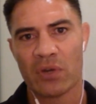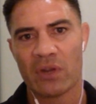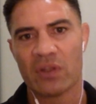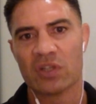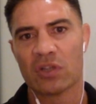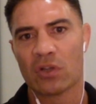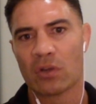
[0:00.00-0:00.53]

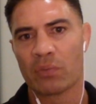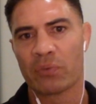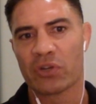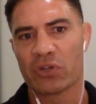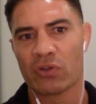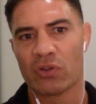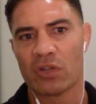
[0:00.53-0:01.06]
There's a lot of
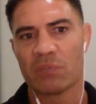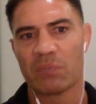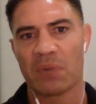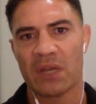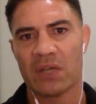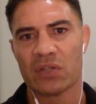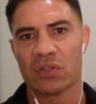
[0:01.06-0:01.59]
pressure on those
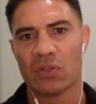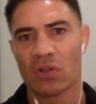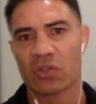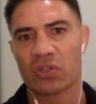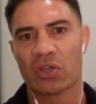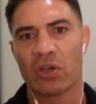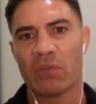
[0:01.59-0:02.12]
players
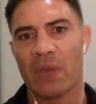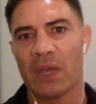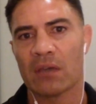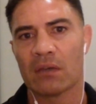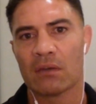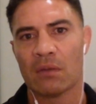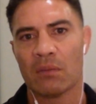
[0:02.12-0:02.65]
not to go
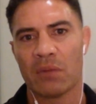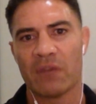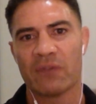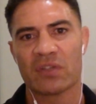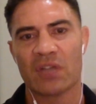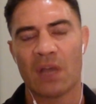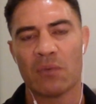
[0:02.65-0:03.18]
back and play
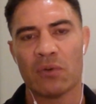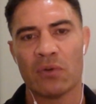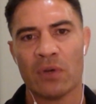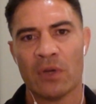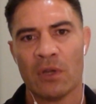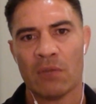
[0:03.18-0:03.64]
for Samoa.